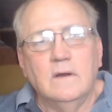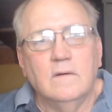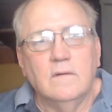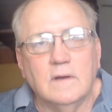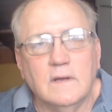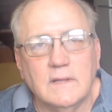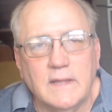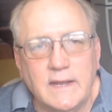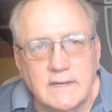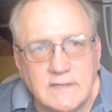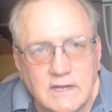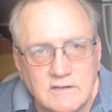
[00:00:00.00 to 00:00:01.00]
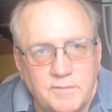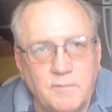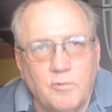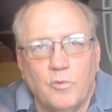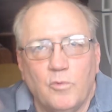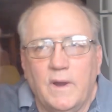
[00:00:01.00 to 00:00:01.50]
A lot of times
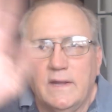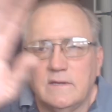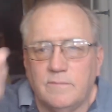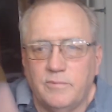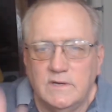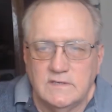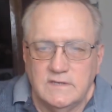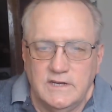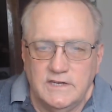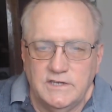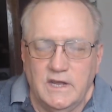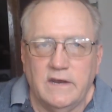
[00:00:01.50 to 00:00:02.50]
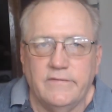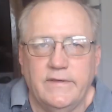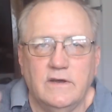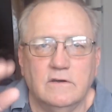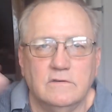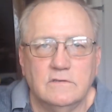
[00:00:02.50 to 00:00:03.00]
people write their presentation out on
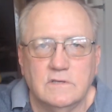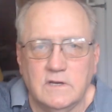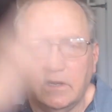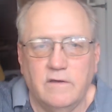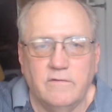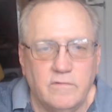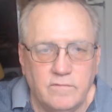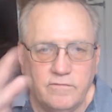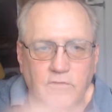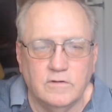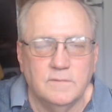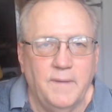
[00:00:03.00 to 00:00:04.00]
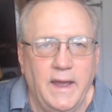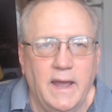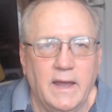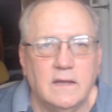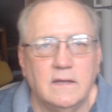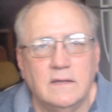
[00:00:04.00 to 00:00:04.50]
those and cover it, fold it
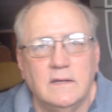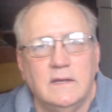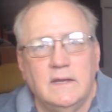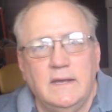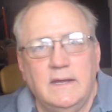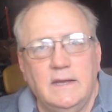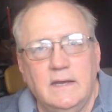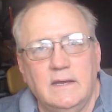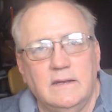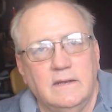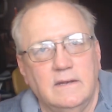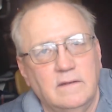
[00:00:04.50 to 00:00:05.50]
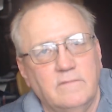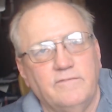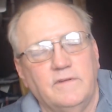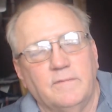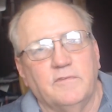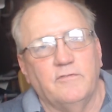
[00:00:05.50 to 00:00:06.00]
back, and
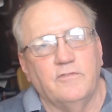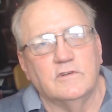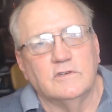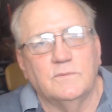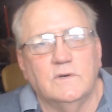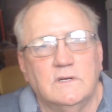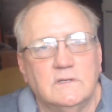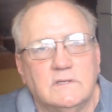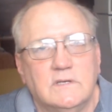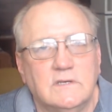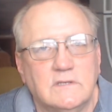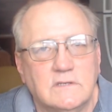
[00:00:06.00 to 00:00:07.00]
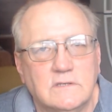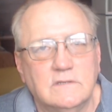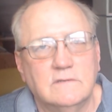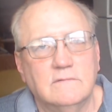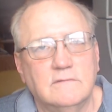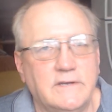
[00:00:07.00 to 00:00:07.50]
flip the first one, says,
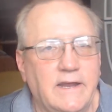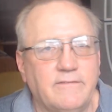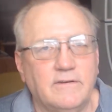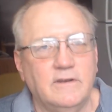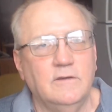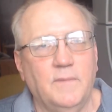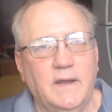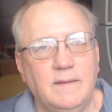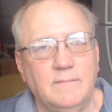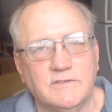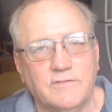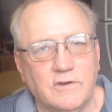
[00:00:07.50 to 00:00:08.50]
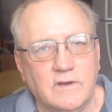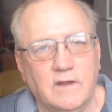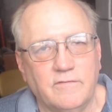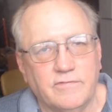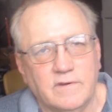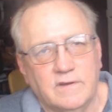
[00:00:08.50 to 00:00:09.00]
good afternoon, my name is Vernon
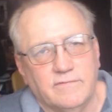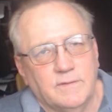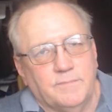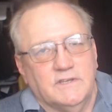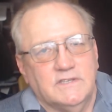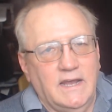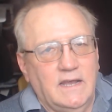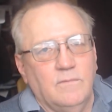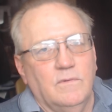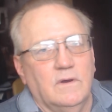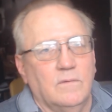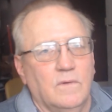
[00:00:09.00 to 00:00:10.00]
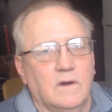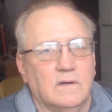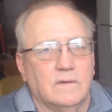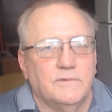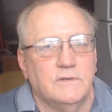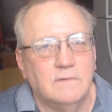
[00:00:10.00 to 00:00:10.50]
Humphrey. Flip the second one,
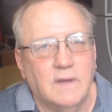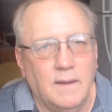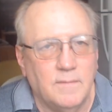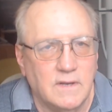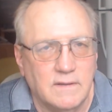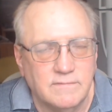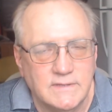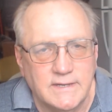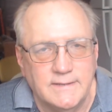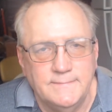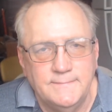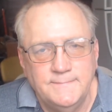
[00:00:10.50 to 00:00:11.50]
welcome to COMM 1110.